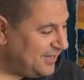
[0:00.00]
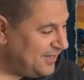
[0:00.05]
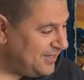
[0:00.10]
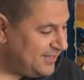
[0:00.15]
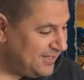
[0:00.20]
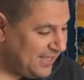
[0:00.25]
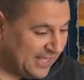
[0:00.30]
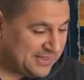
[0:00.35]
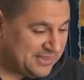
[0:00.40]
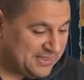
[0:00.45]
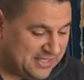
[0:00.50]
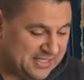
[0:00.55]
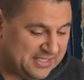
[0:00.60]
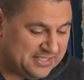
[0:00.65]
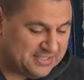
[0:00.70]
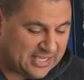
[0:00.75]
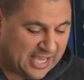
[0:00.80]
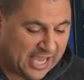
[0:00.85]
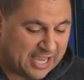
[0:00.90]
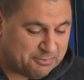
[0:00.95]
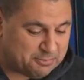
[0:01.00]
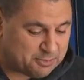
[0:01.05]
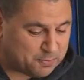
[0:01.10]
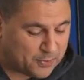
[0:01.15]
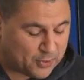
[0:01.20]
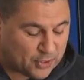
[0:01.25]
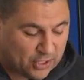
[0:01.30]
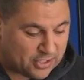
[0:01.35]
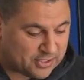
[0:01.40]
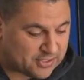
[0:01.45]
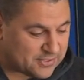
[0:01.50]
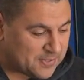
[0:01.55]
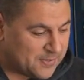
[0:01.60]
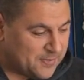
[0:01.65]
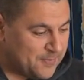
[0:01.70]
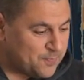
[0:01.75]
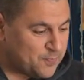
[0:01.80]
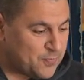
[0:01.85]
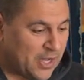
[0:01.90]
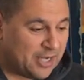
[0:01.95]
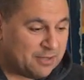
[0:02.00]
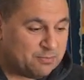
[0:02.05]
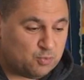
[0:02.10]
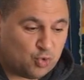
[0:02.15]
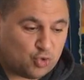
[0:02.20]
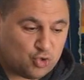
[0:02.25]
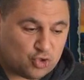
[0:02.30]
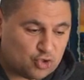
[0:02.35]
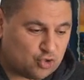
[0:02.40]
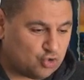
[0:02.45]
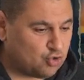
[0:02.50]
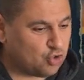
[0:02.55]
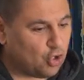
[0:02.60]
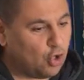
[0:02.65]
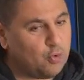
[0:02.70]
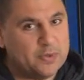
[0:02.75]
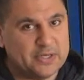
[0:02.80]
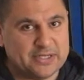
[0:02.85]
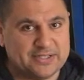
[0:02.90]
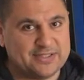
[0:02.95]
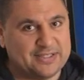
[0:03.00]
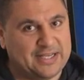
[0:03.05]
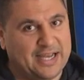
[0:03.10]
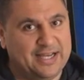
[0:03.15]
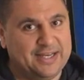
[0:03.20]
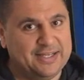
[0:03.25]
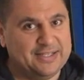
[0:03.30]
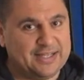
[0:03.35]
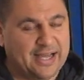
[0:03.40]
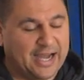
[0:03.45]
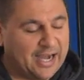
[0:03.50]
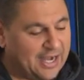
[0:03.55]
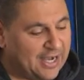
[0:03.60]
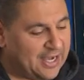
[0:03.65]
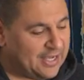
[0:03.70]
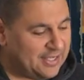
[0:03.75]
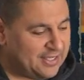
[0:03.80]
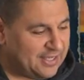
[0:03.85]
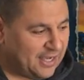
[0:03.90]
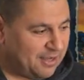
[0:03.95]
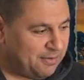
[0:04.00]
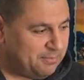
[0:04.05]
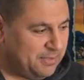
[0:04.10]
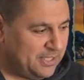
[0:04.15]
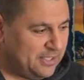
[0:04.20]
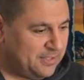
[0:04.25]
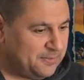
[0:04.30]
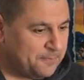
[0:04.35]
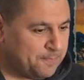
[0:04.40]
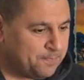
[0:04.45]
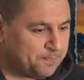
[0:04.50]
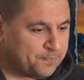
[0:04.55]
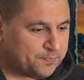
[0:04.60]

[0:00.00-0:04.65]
at these games because I'm so excited. I mean.